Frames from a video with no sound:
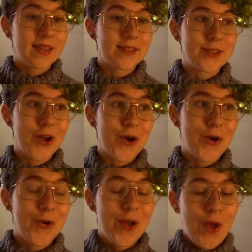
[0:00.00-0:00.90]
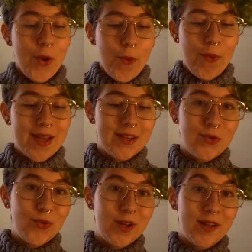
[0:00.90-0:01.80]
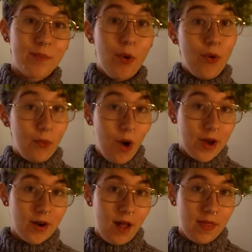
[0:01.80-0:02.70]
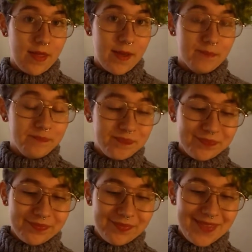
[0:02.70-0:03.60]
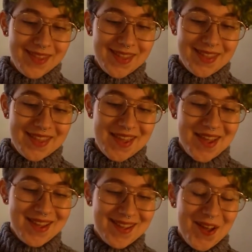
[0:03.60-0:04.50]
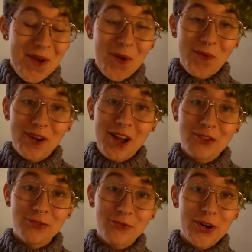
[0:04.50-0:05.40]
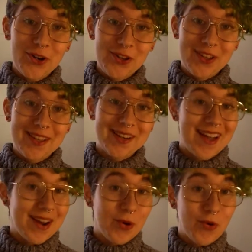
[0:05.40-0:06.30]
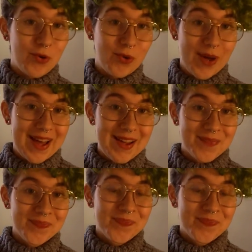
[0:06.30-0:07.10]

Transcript: And so when you would pour water on them, they would unfurl in a kind of cool way.